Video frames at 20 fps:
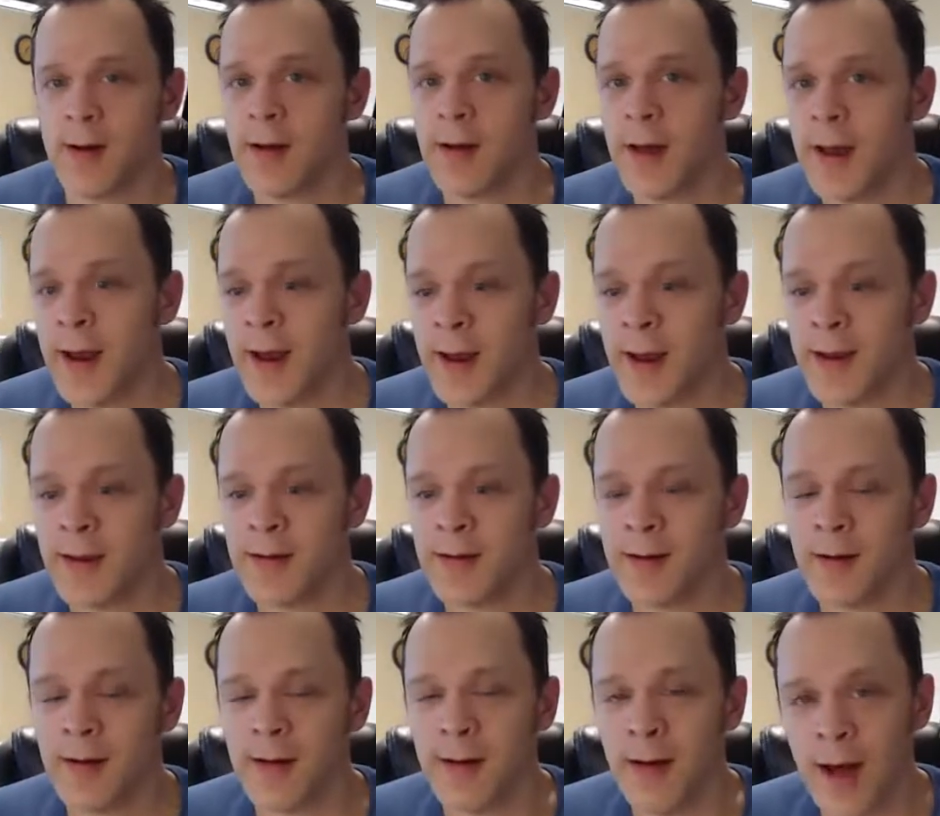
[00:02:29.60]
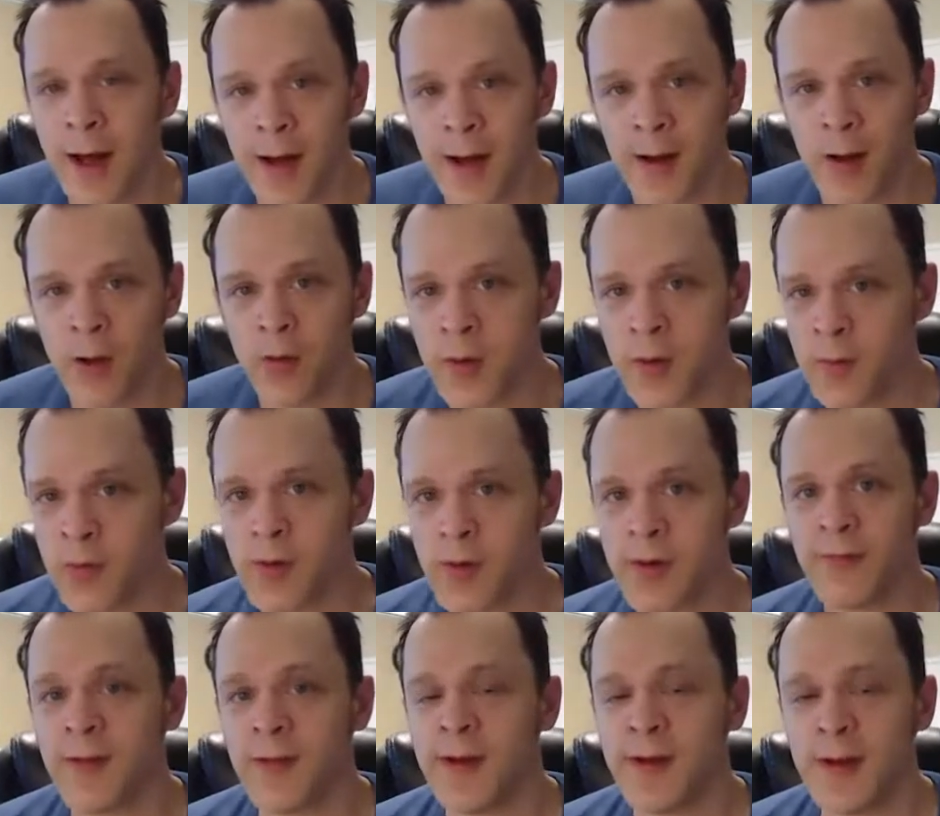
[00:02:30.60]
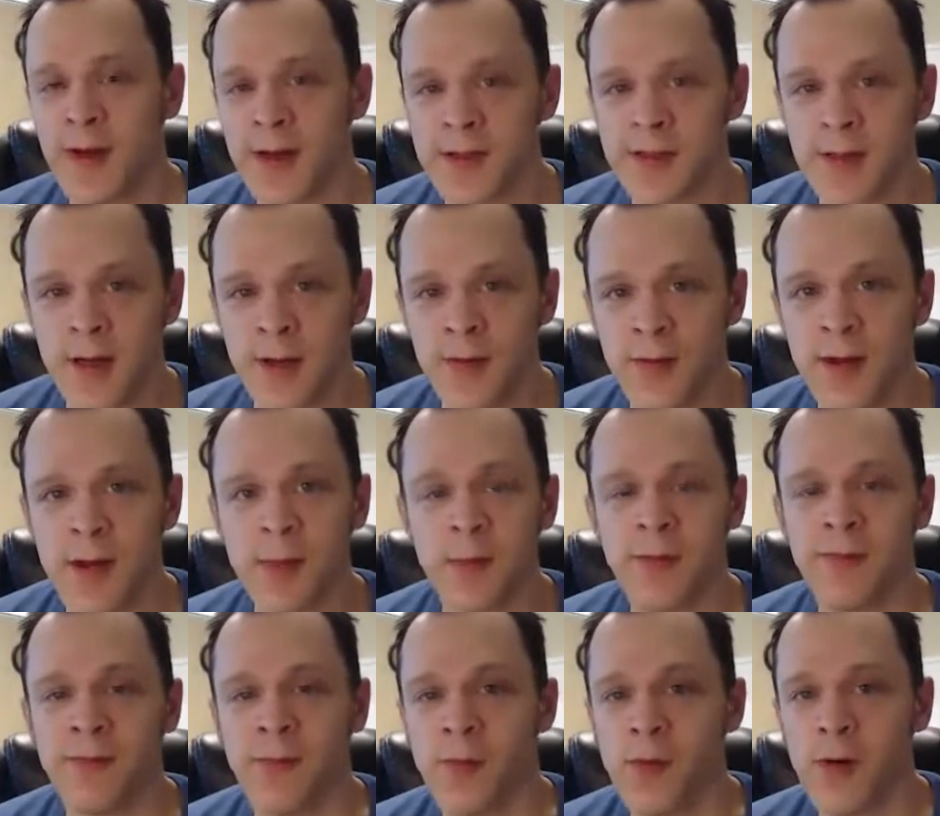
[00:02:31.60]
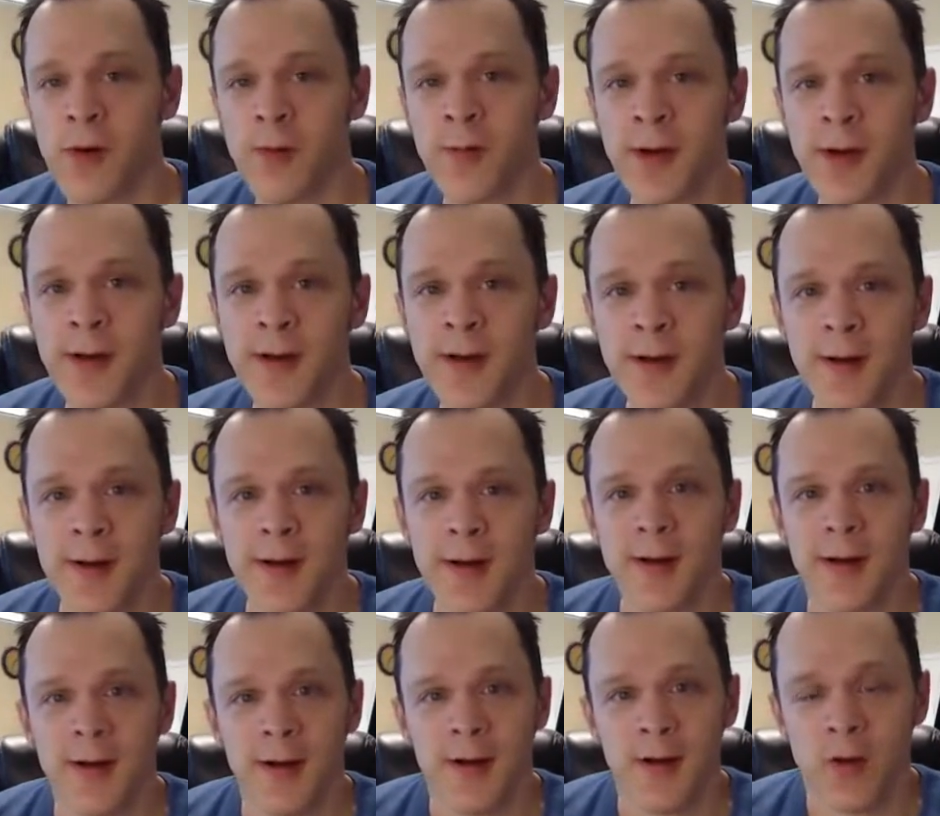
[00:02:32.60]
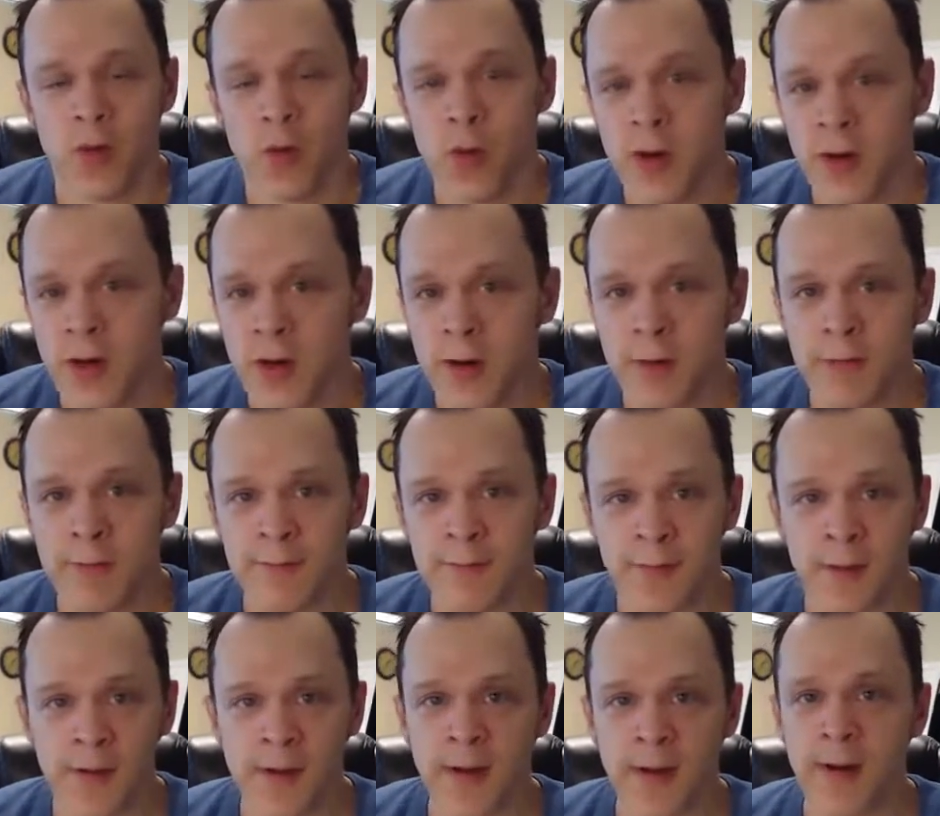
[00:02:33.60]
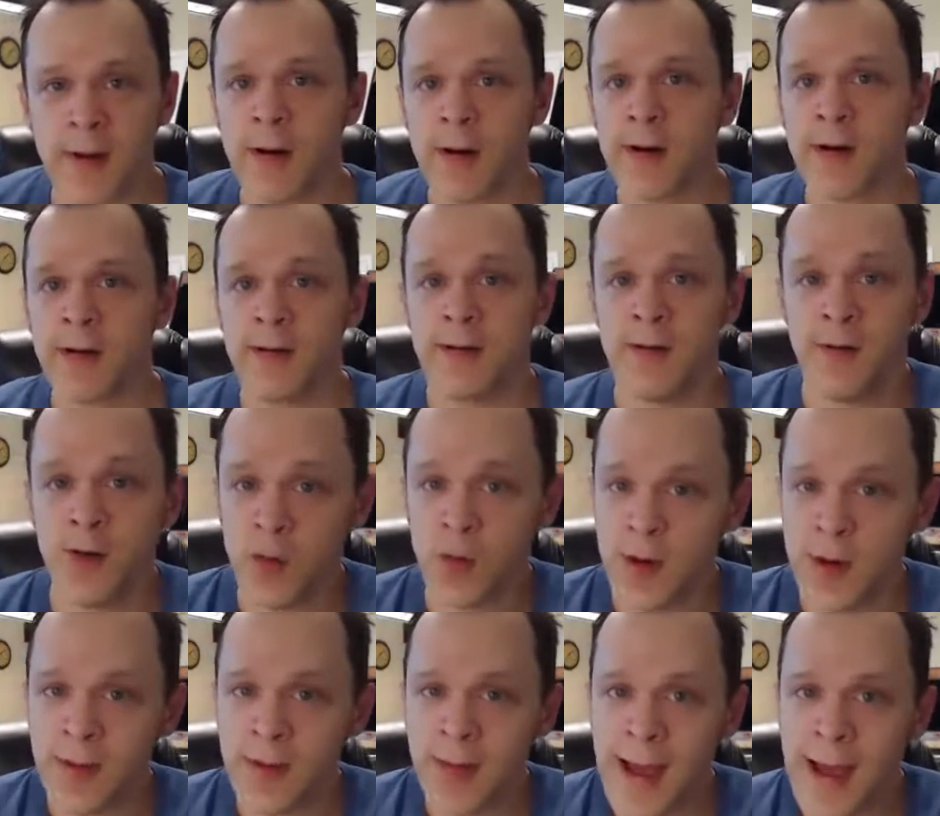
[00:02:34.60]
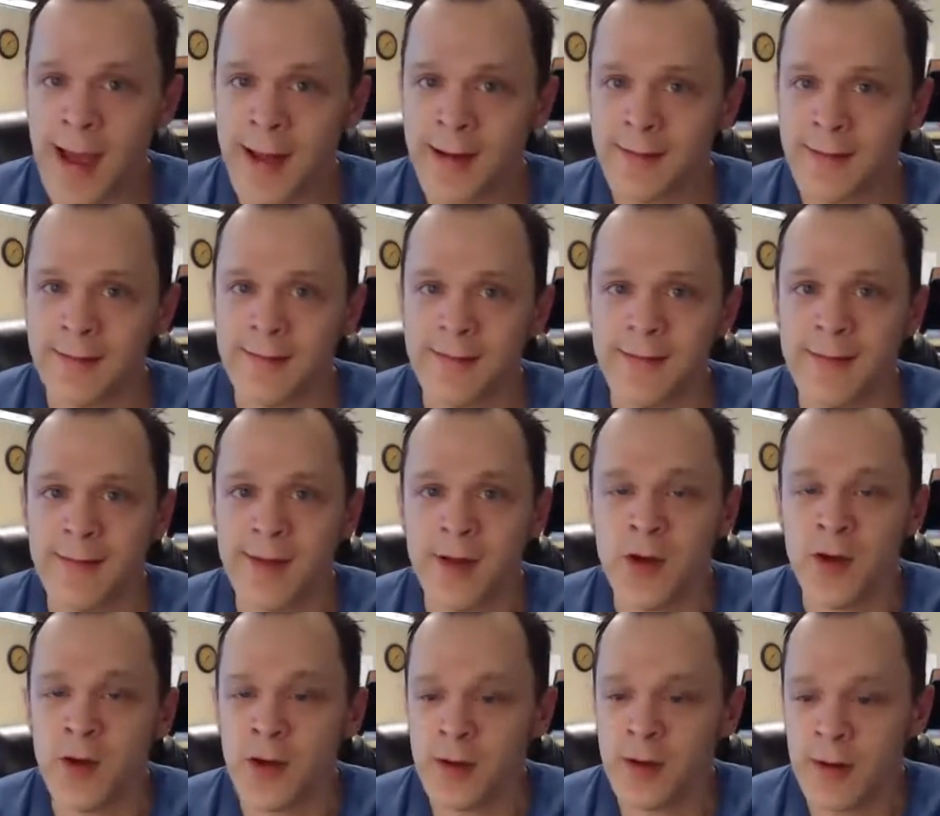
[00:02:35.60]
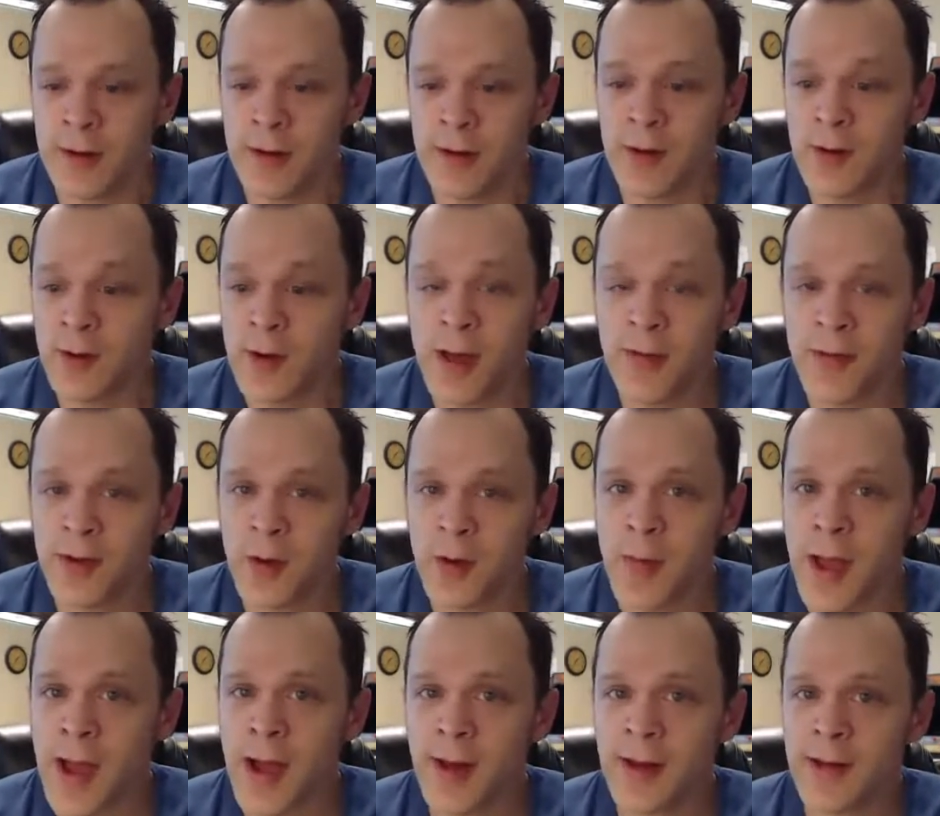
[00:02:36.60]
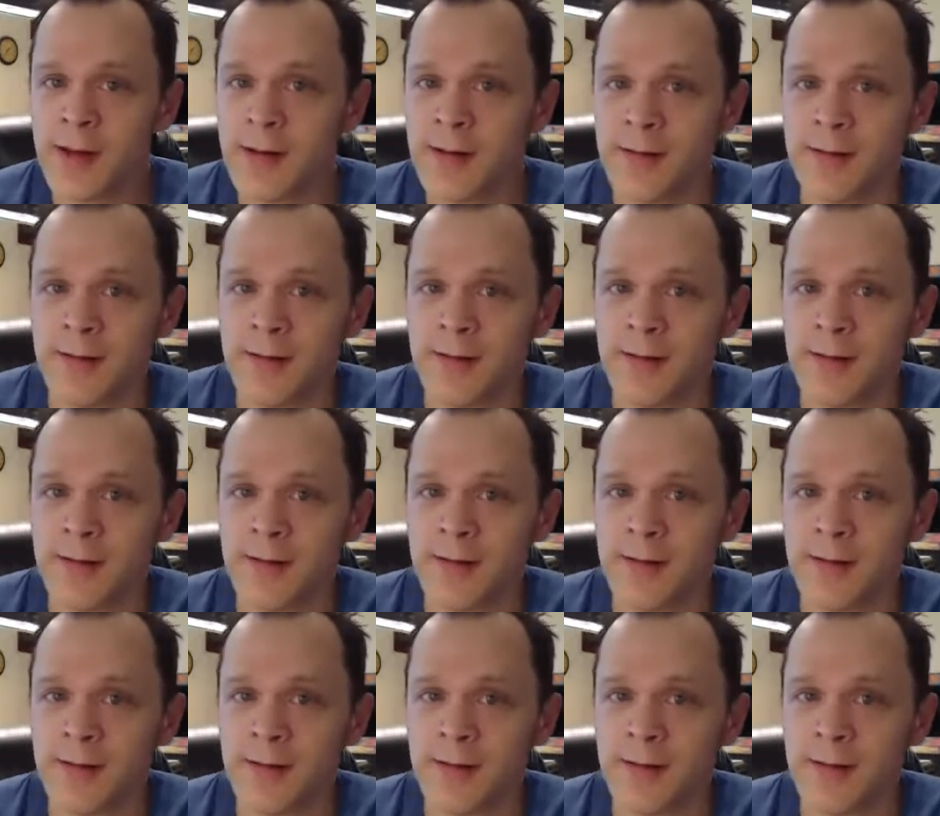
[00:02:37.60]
And I know we briefly touched on this before, but when you first started doing that, you you knew nothing about it.